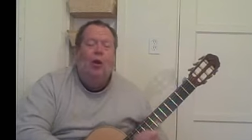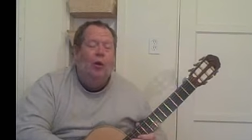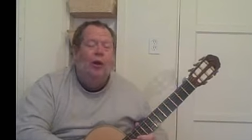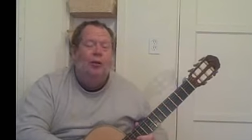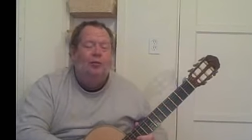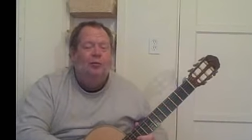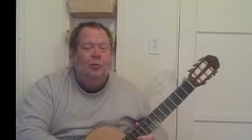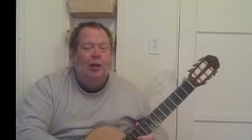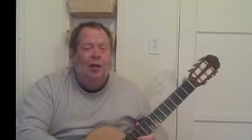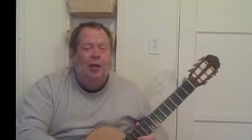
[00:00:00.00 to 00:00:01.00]
well,
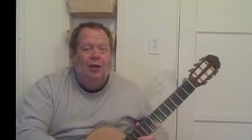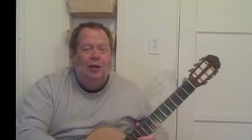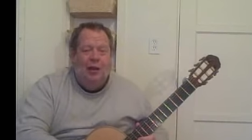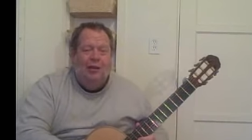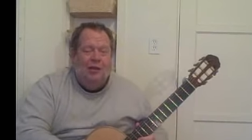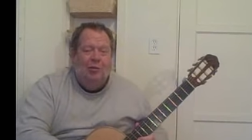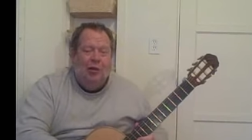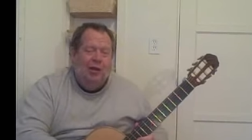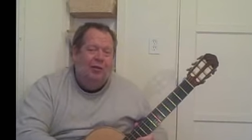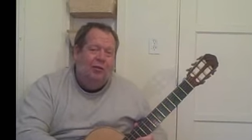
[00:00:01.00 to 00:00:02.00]
that's going to
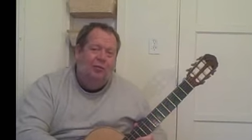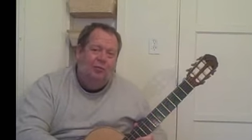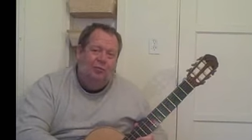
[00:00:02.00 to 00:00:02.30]
make an even